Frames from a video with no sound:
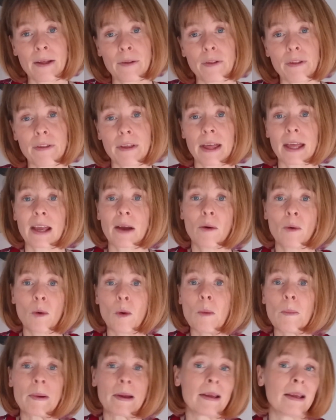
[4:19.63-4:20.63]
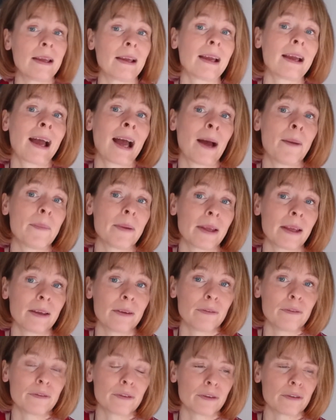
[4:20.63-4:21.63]
healthy or being
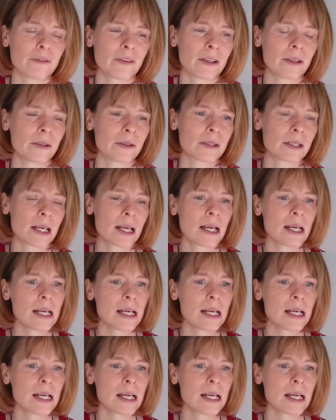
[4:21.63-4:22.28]
happy and fulfilled.